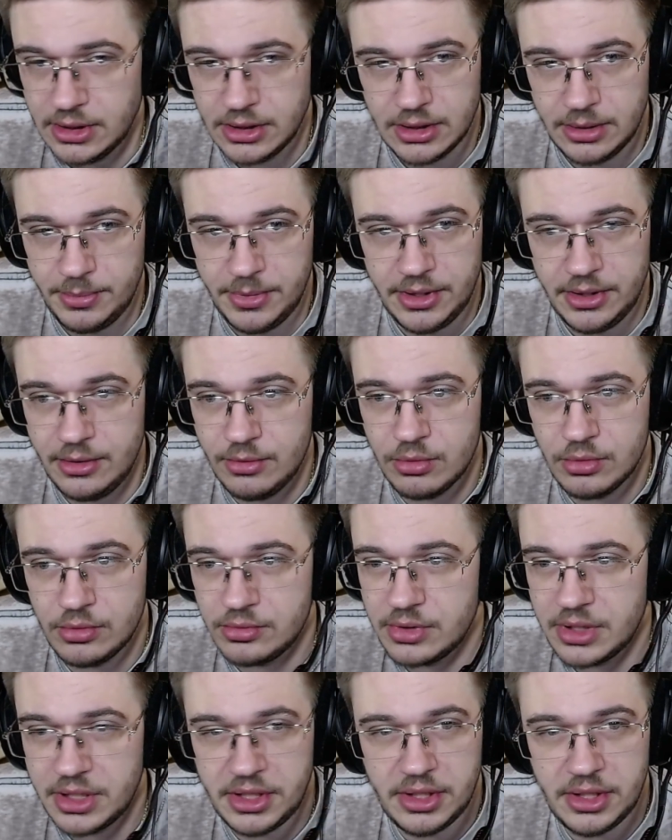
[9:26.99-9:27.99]
I mean, they were
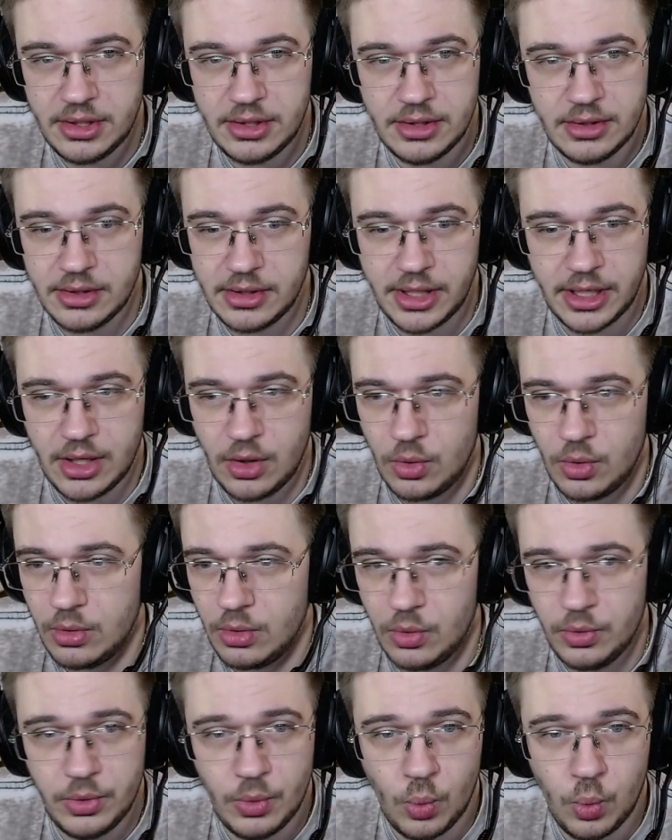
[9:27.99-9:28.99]
running like
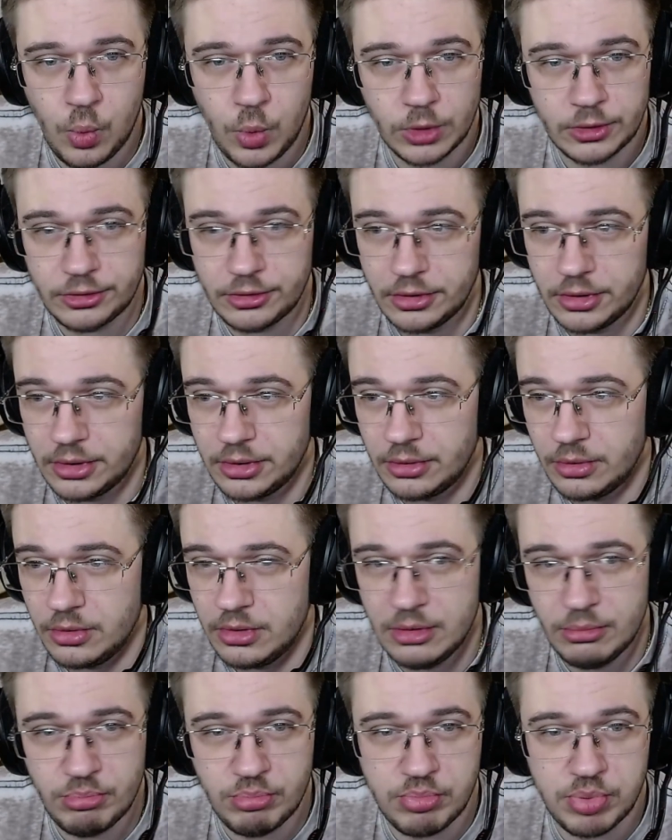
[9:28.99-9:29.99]
on the water, on
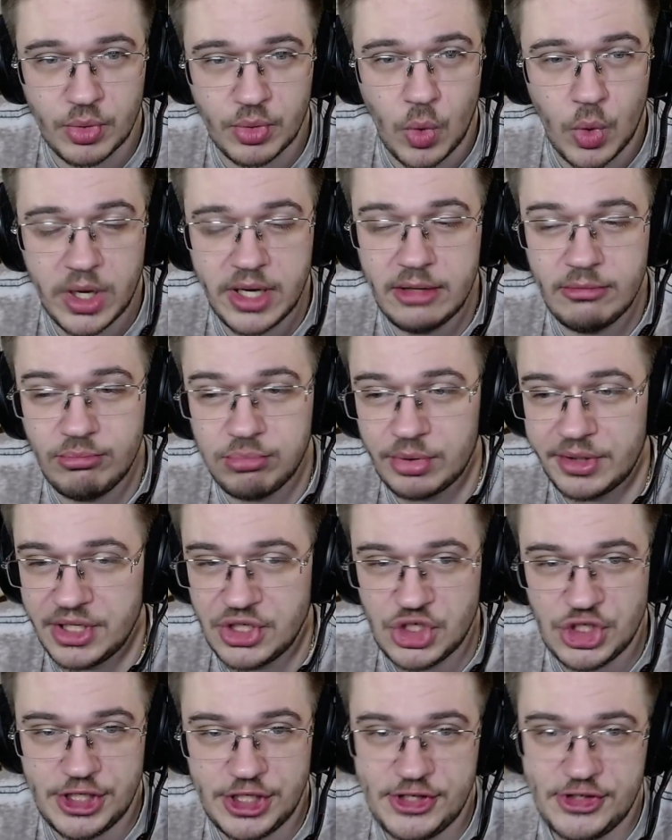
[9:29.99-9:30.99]
the broken
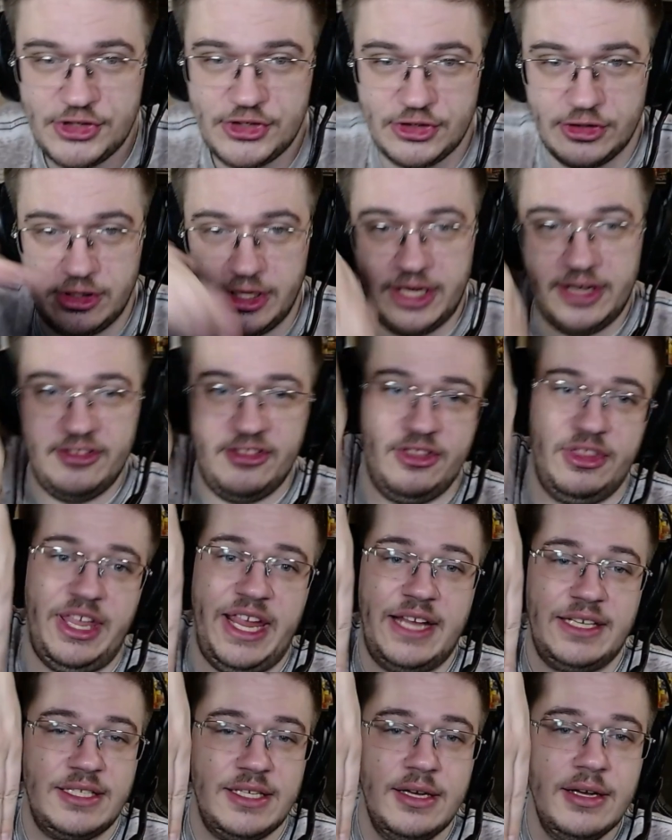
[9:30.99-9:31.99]
bridges, like
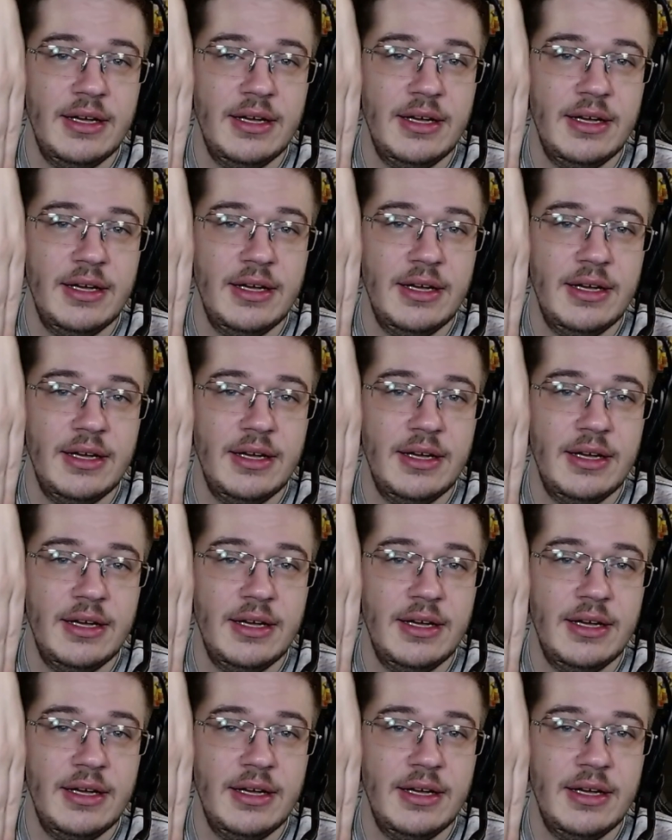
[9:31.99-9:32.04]
that.